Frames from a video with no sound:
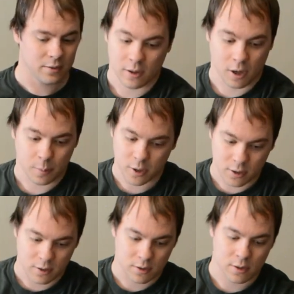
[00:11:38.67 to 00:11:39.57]

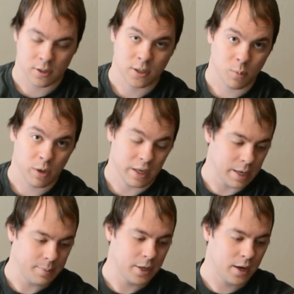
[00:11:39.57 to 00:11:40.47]
Logbook, some way to
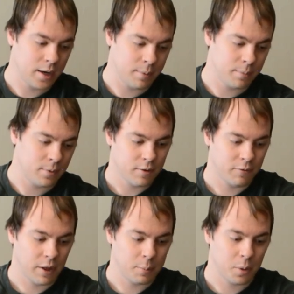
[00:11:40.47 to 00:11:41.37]
keep time,
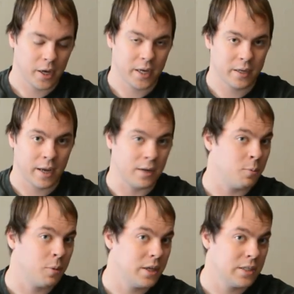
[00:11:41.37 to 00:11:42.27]
flight plan, and a
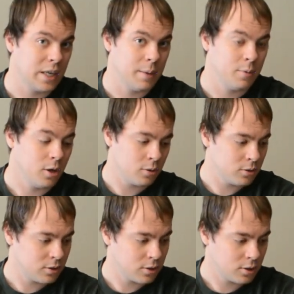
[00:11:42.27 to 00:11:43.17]
place to keep notes,